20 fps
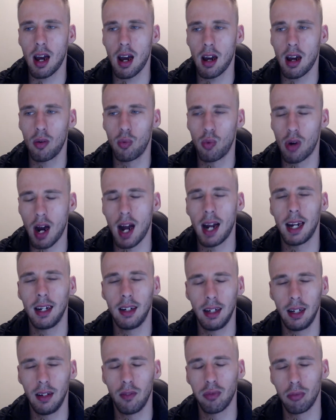what I
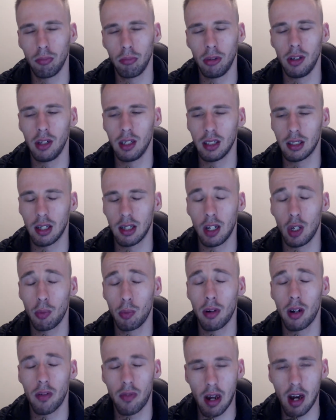need from you is a little
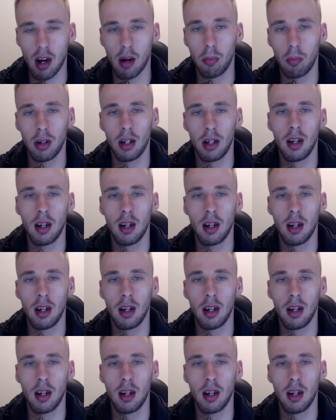bit of help.